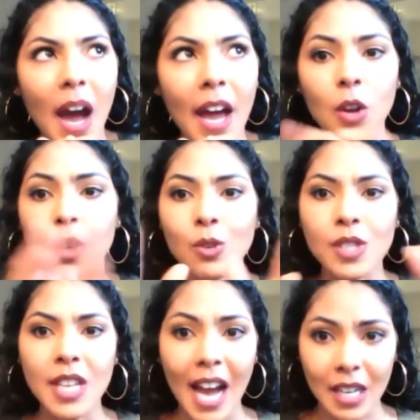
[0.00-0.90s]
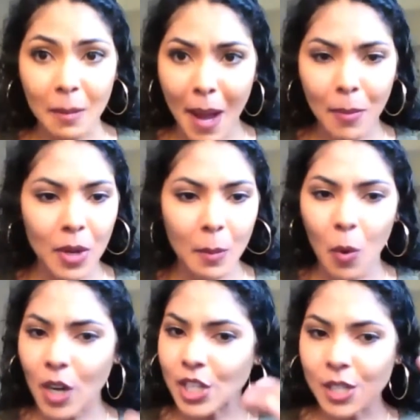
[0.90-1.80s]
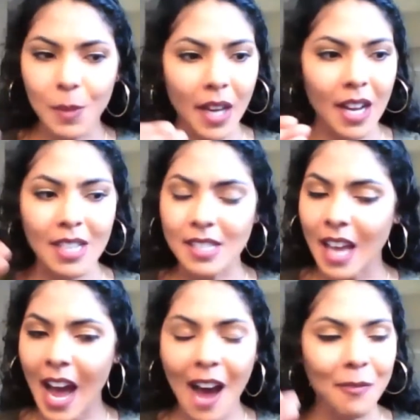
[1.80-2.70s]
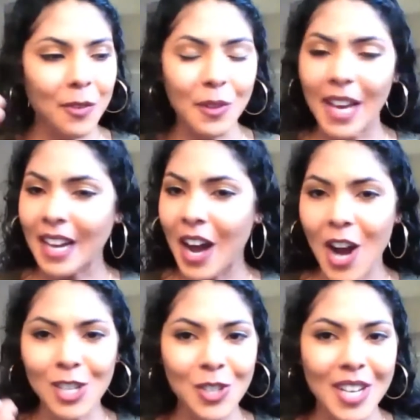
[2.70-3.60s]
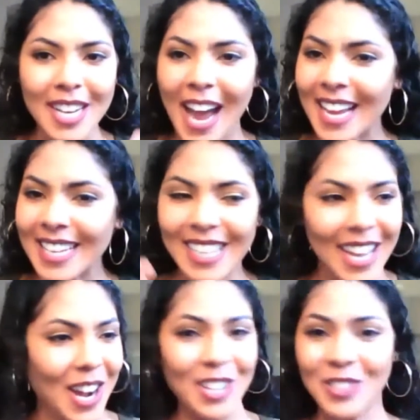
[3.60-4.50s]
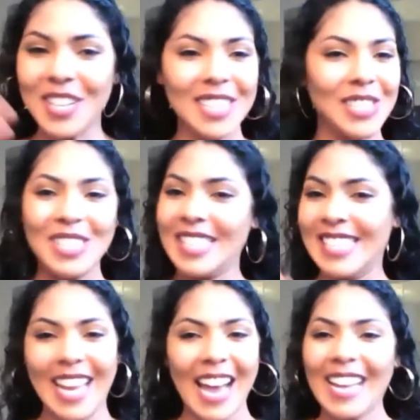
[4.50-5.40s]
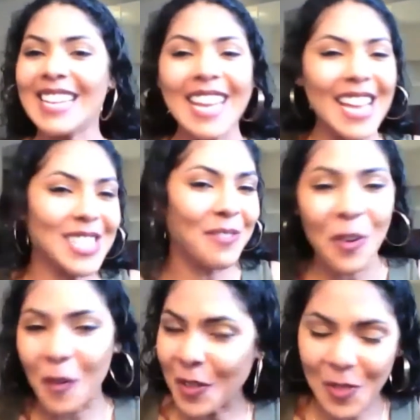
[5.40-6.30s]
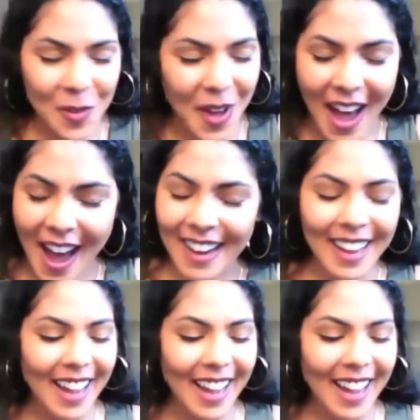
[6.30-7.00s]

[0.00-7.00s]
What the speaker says: don't use the Acne Bible anymore just because after like 190 days of going through that,